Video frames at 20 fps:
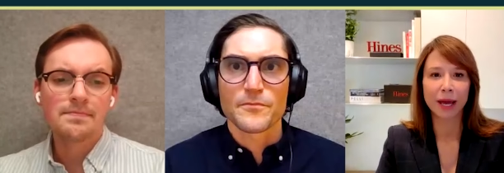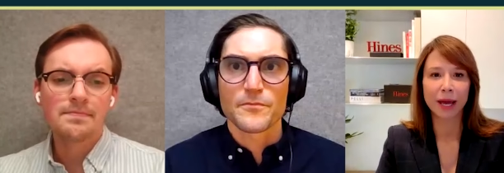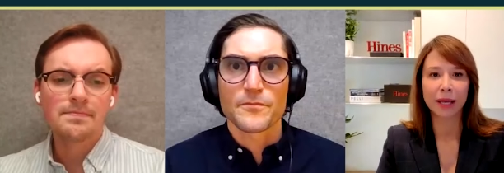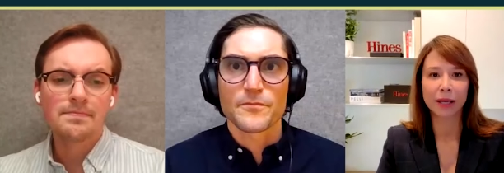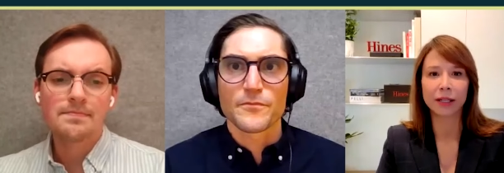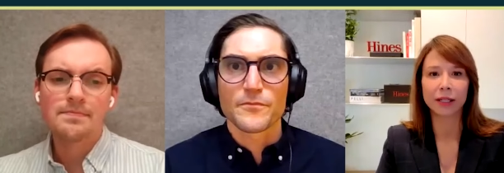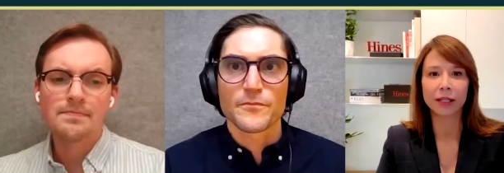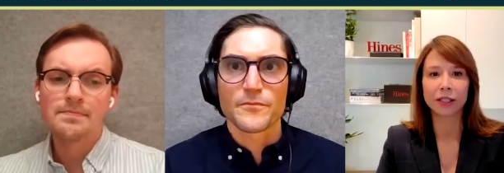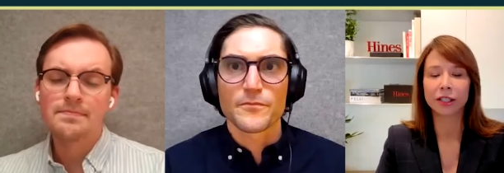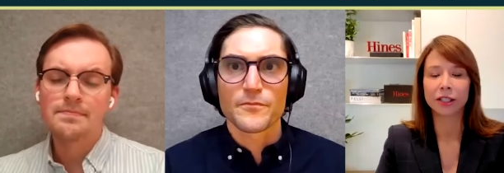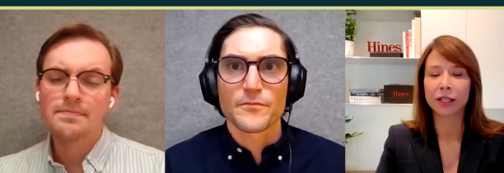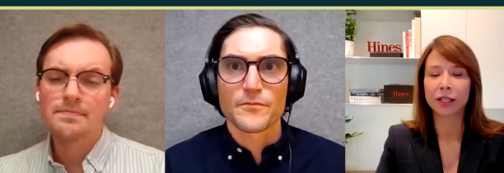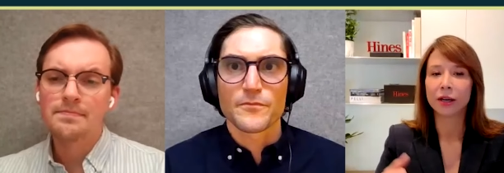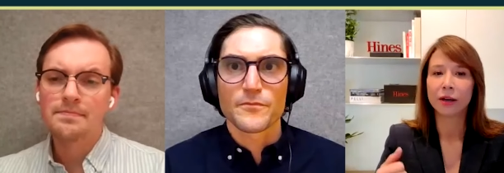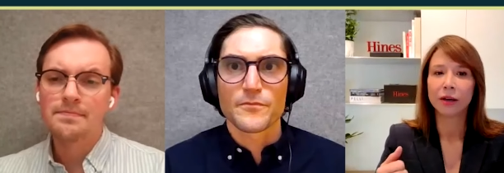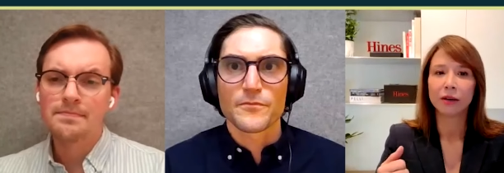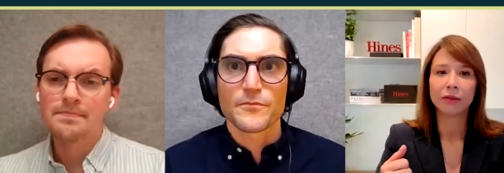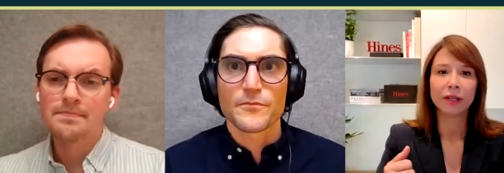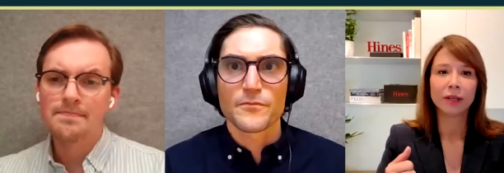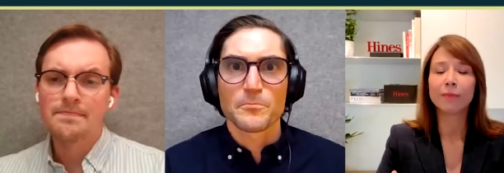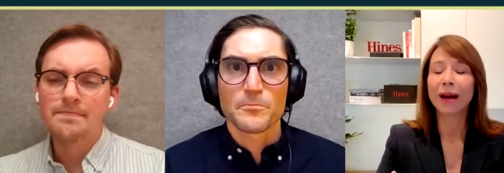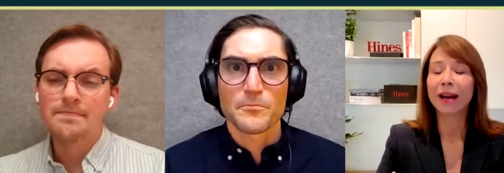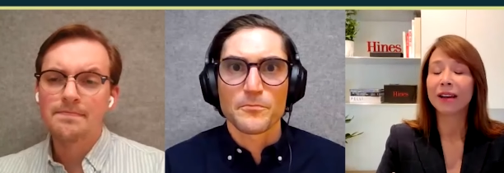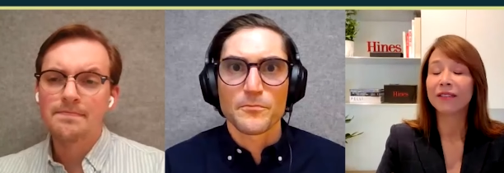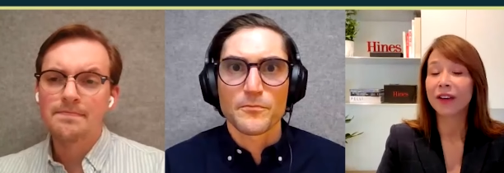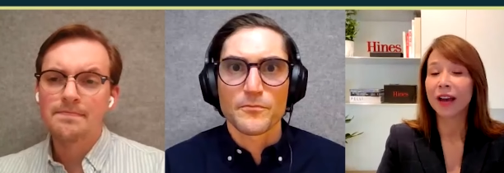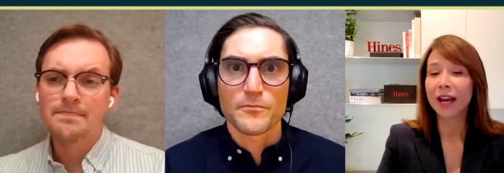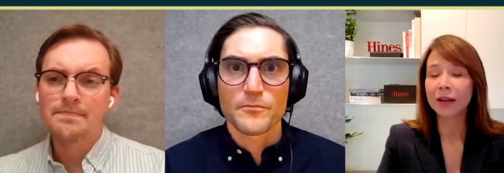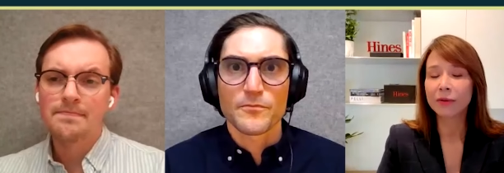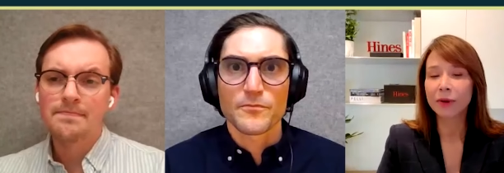Speaker 1: manage we
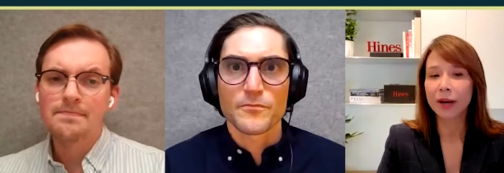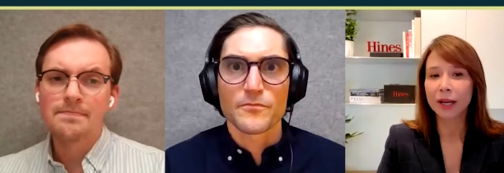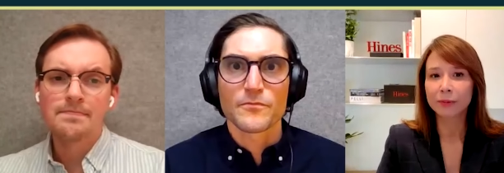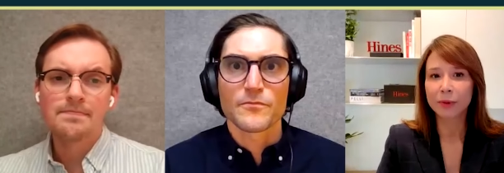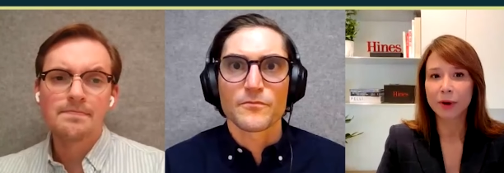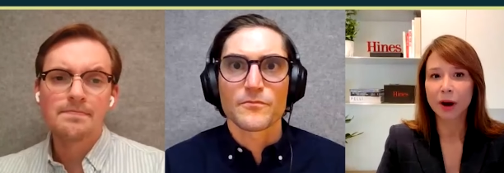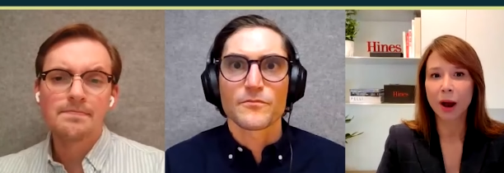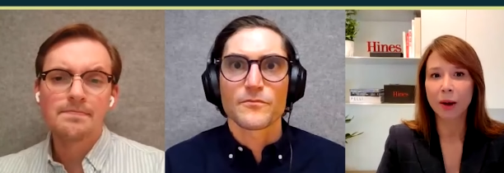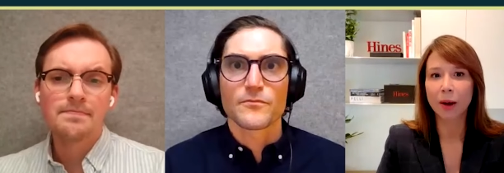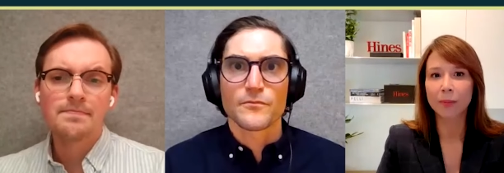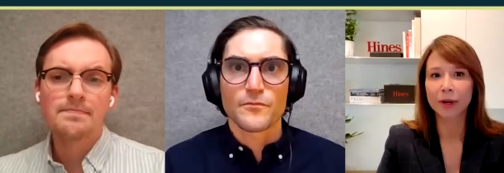buy bandwidth